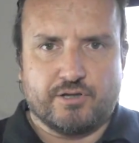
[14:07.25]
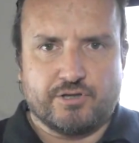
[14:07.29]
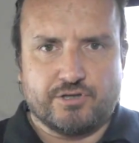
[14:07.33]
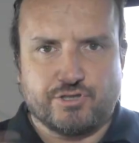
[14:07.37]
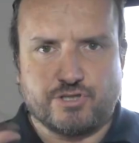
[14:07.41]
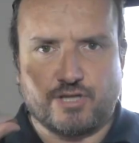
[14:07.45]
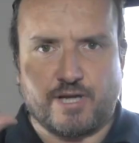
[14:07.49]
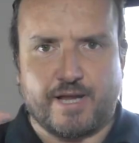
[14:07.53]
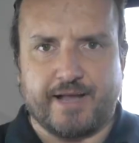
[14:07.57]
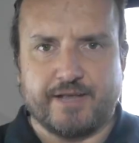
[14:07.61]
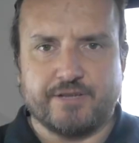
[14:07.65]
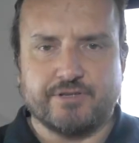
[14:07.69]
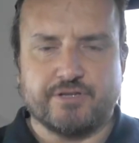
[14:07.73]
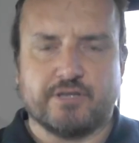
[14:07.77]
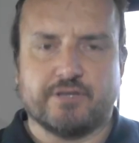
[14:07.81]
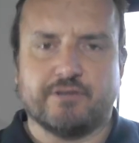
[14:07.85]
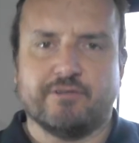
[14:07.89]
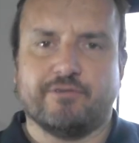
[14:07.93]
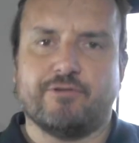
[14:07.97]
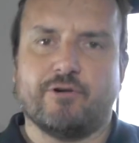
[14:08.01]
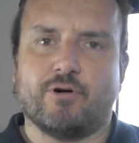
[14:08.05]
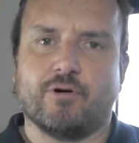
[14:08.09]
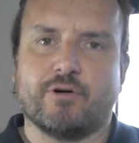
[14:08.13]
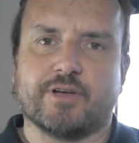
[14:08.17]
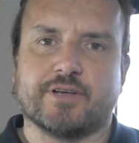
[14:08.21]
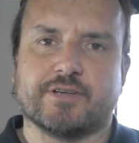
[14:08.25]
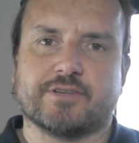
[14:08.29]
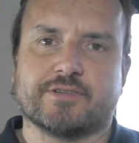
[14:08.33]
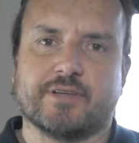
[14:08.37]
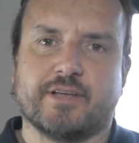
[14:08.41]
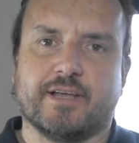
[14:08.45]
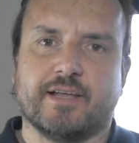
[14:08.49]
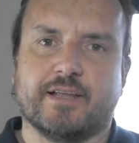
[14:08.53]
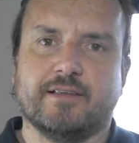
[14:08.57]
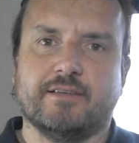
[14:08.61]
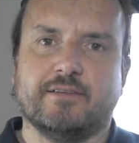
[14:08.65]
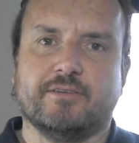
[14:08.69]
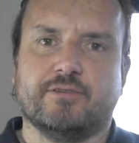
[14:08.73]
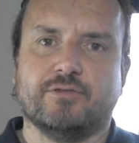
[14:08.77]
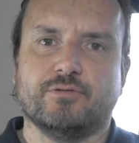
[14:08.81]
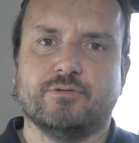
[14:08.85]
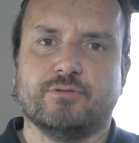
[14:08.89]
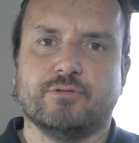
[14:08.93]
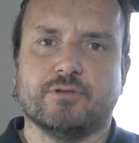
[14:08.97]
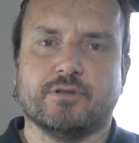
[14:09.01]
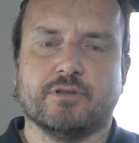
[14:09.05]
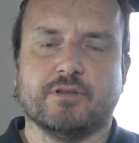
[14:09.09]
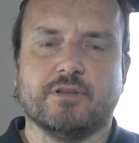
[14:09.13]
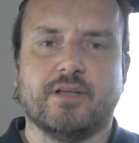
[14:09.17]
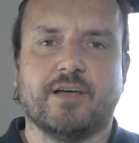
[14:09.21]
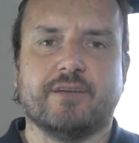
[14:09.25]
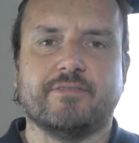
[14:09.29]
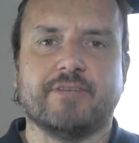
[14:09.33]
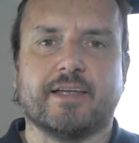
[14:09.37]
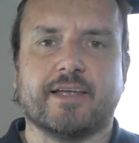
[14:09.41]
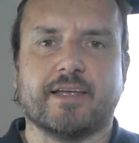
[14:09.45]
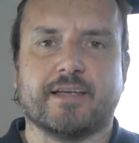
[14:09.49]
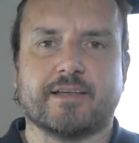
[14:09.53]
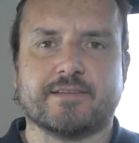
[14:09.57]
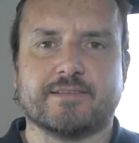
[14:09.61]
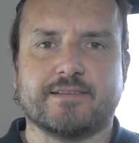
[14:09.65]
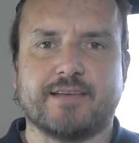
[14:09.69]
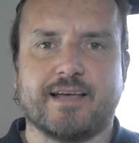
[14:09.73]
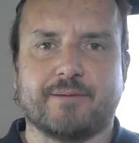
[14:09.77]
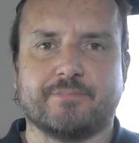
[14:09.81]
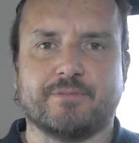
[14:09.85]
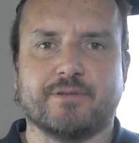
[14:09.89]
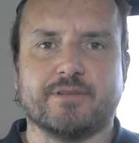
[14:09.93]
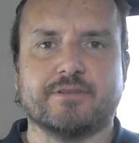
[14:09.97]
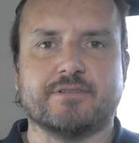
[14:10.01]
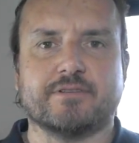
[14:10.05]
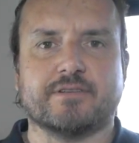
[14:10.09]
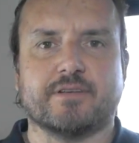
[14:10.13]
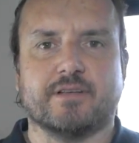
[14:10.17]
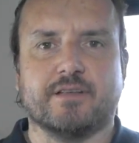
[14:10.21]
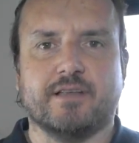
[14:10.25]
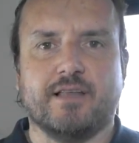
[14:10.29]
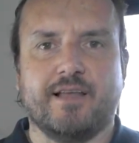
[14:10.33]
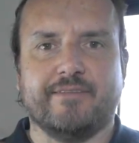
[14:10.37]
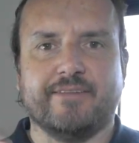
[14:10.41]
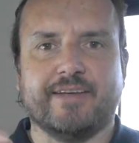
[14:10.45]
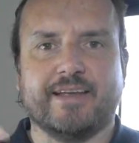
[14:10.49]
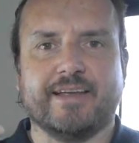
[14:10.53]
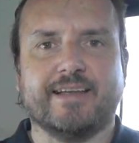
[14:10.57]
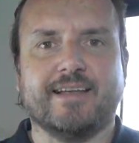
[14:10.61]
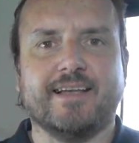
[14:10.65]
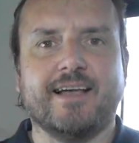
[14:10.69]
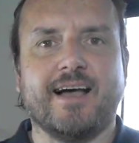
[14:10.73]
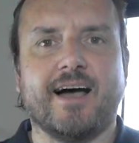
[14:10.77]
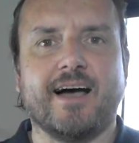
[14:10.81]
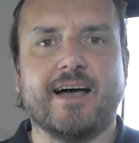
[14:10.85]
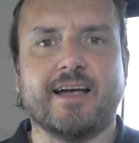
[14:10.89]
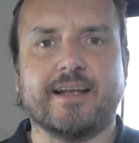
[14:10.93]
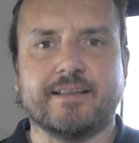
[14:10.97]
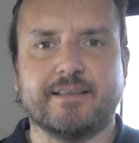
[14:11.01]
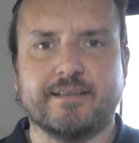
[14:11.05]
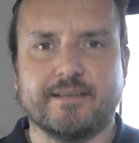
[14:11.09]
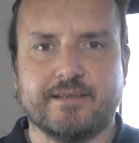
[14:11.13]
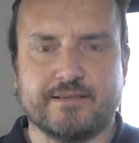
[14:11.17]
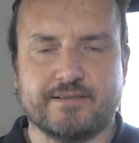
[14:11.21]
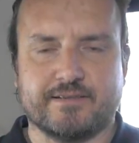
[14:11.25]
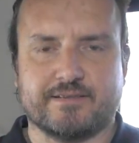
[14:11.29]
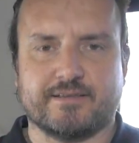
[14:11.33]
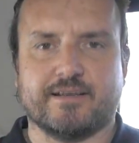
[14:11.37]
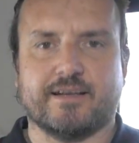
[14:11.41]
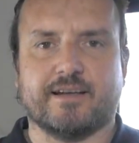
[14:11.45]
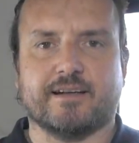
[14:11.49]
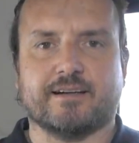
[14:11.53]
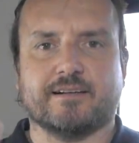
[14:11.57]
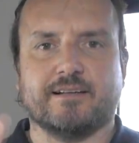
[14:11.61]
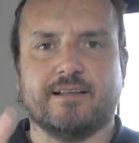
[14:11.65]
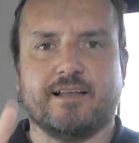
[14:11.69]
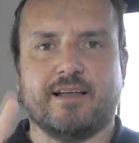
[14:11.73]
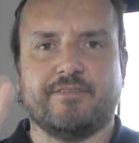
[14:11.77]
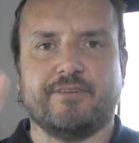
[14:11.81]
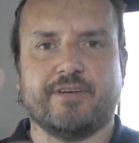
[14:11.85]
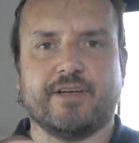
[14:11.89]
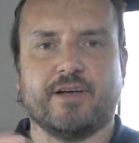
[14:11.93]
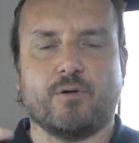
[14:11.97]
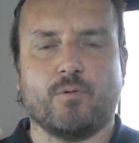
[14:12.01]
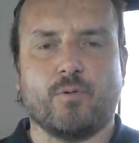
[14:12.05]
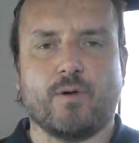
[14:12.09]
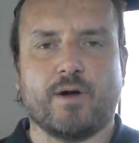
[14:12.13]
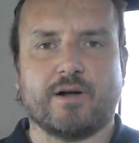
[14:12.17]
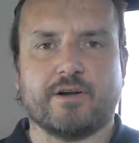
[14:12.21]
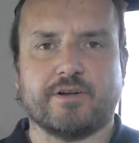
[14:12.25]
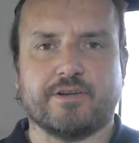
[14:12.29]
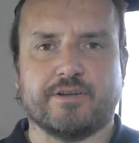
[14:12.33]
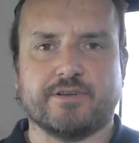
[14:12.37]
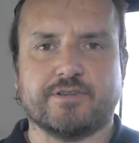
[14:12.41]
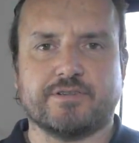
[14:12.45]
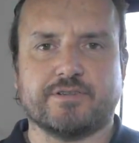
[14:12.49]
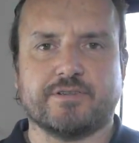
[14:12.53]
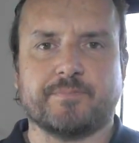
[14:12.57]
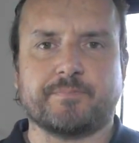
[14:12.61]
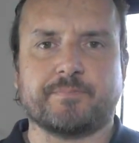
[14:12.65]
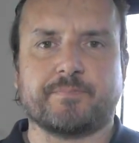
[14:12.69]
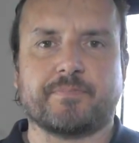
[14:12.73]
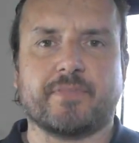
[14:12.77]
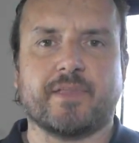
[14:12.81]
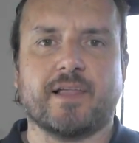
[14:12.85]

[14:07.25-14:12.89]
changing the focus into loving acceptance and loving kindness and loving awareness.